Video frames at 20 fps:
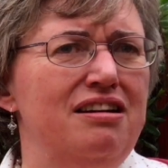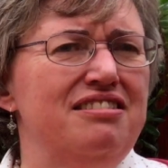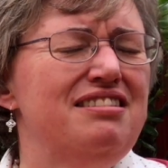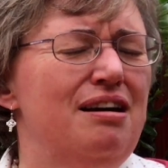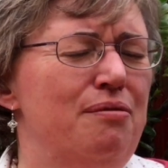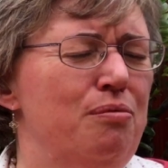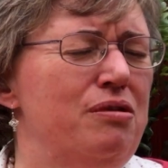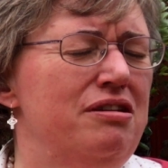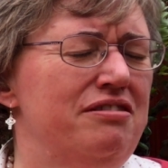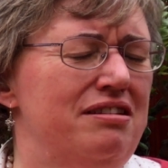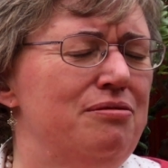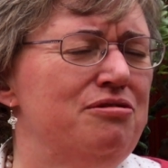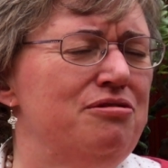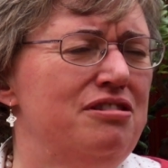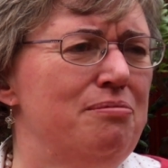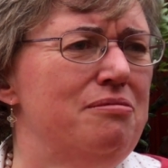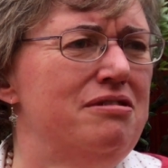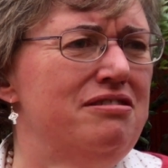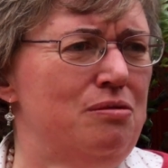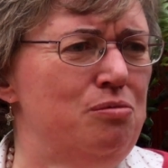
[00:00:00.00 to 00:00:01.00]
some ways, in
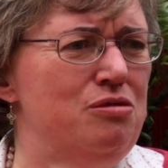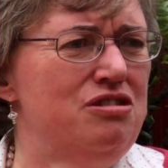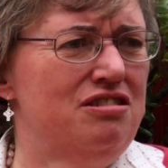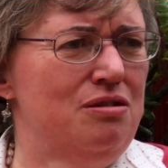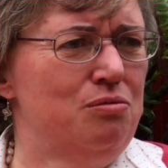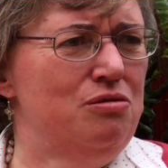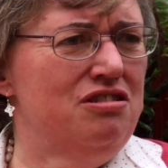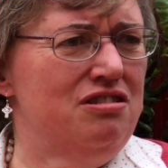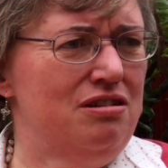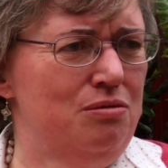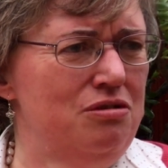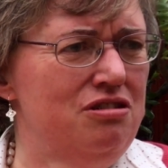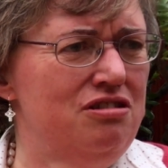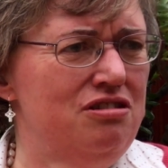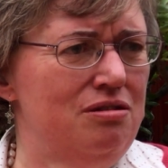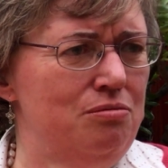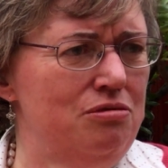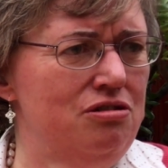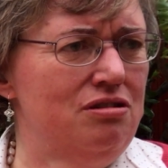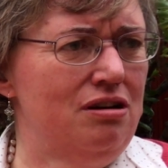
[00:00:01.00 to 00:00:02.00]
some ways, I wish, I wish, I wish,
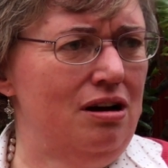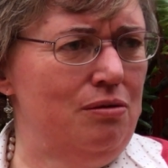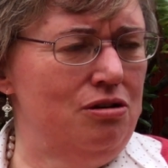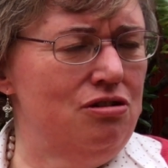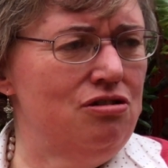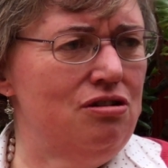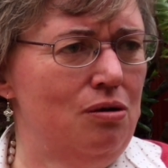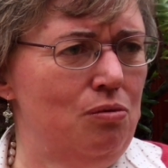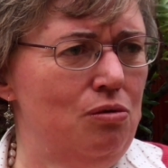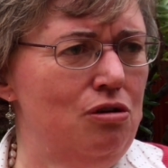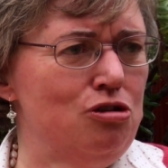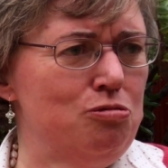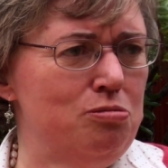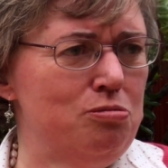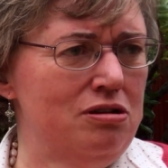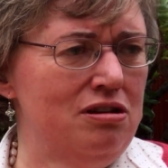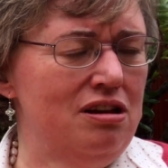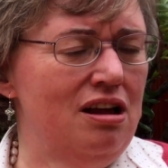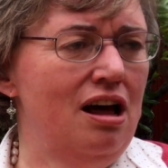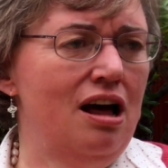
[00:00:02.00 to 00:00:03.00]
I wish, I wish I was,
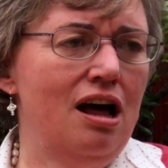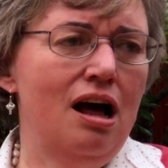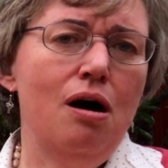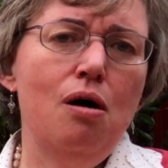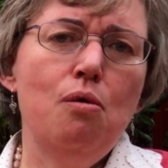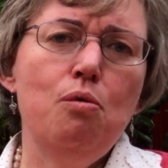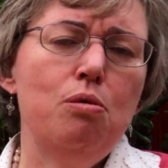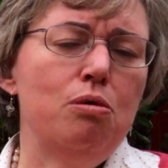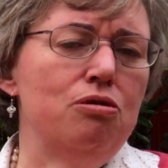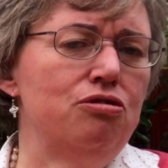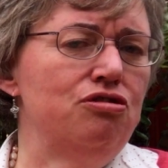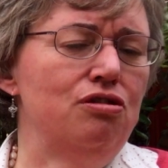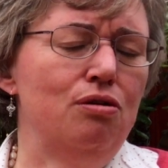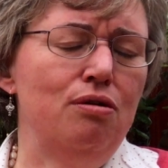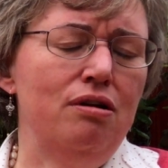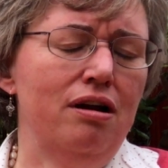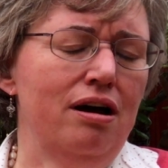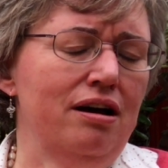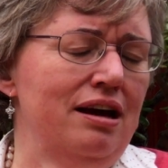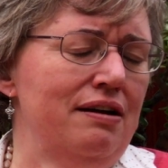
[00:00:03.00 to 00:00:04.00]
but we were so
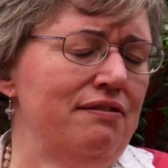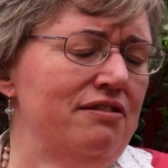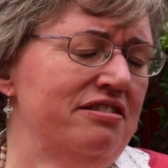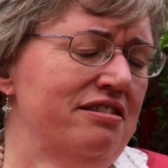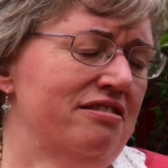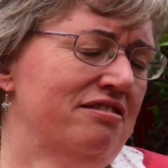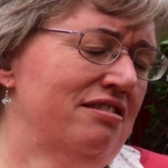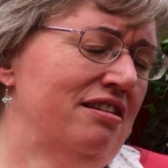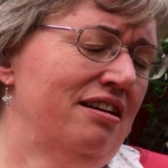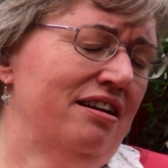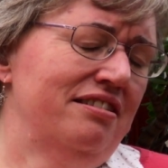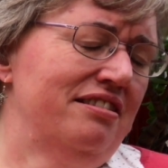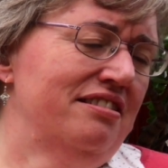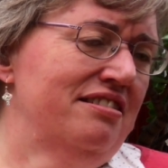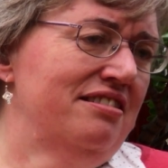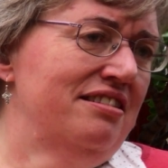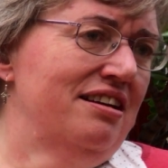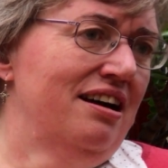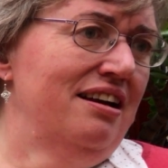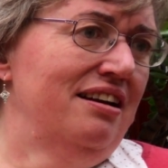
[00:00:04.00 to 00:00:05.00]
lucky having such an
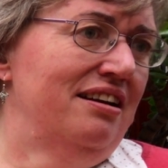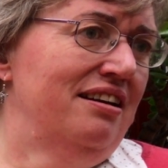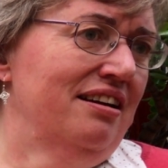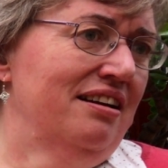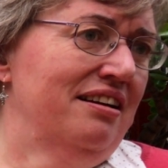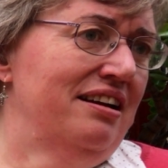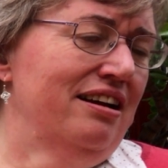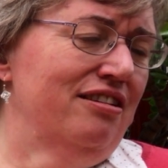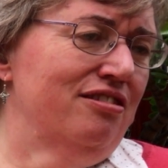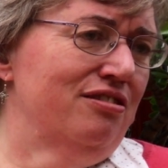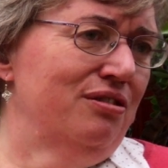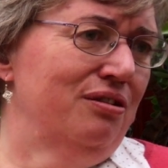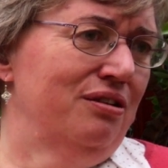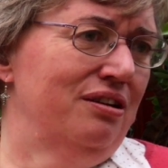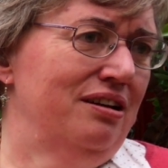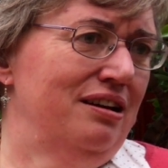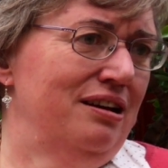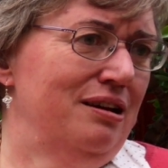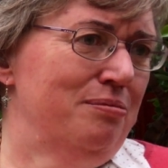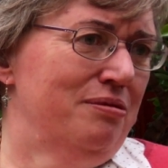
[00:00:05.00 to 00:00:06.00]
understanding next door
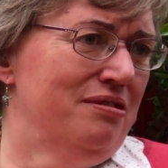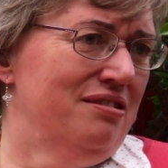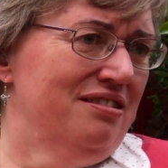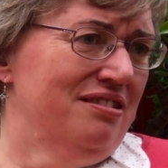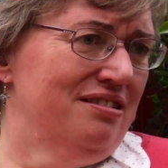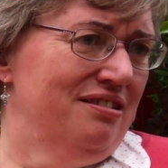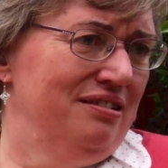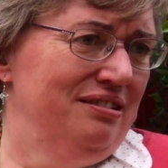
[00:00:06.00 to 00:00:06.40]
neighbours.